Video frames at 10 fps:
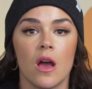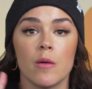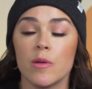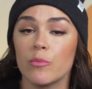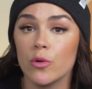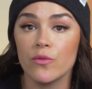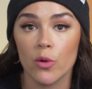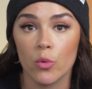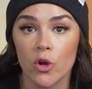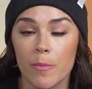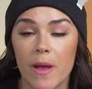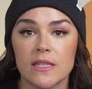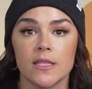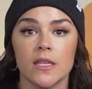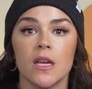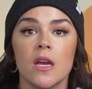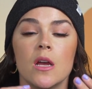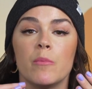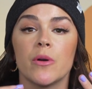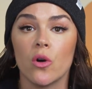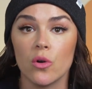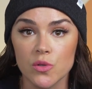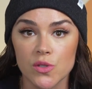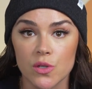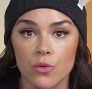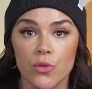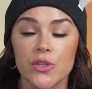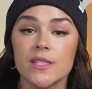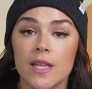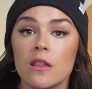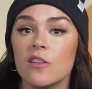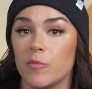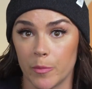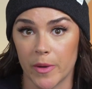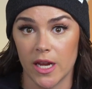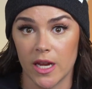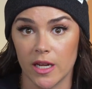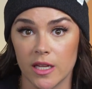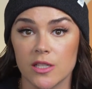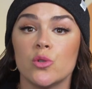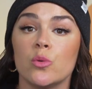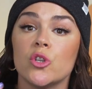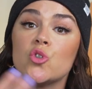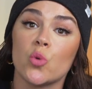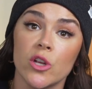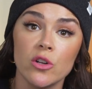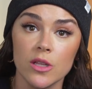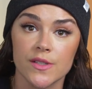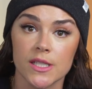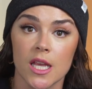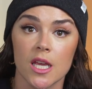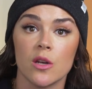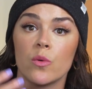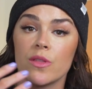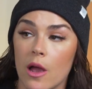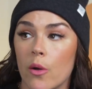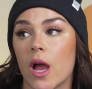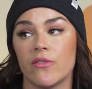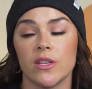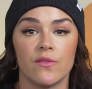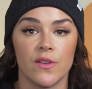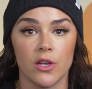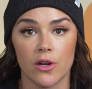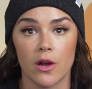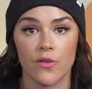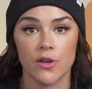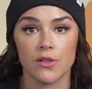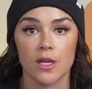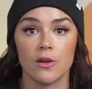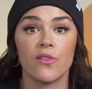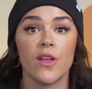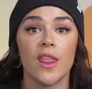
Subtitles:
improve their work capacity, but also the sell of Built by Annie is to enjoy your lifts again without having to figure it out for yourself.